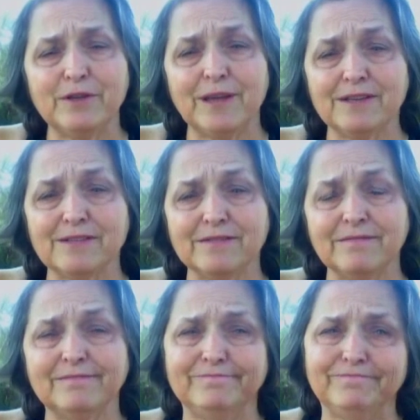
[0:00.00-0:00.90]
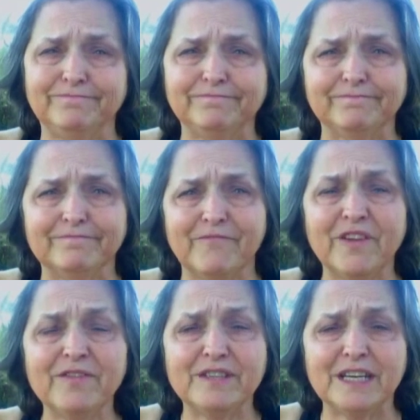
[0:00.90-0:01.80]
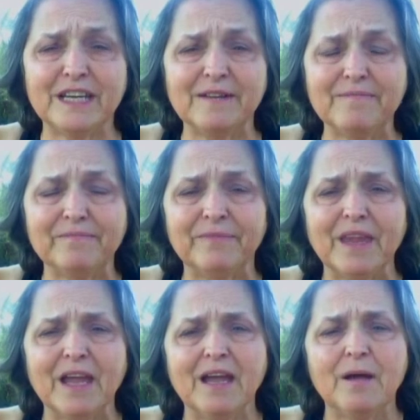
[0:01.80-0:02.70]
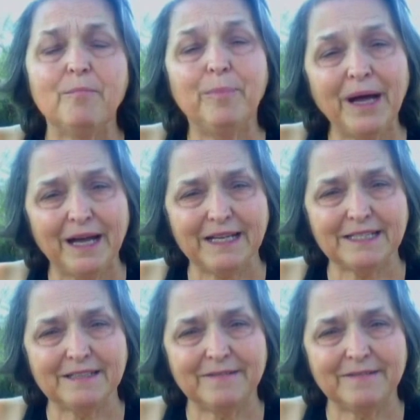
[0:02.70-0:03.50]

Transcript: 2015, but